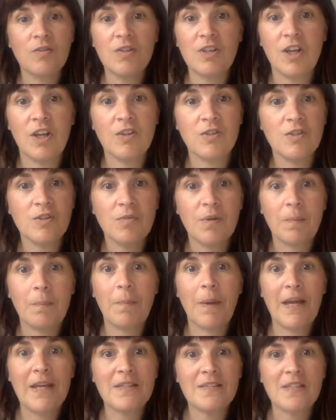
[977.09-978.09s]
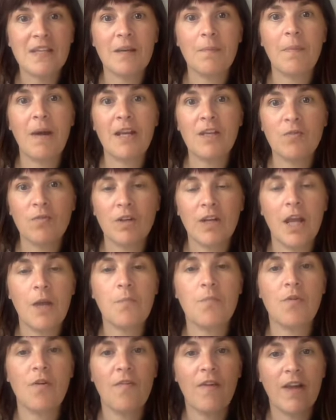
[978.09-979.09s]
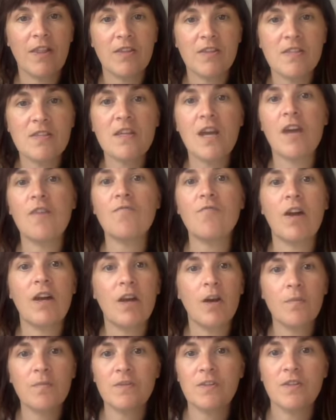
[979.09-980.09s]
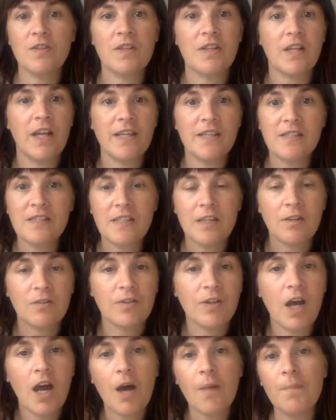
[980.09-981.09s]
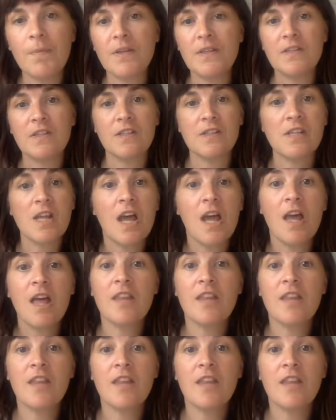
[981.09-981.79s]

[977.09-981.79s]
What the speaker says: you know, doing basic manual labor around the site, right up to the like skilled carpenters.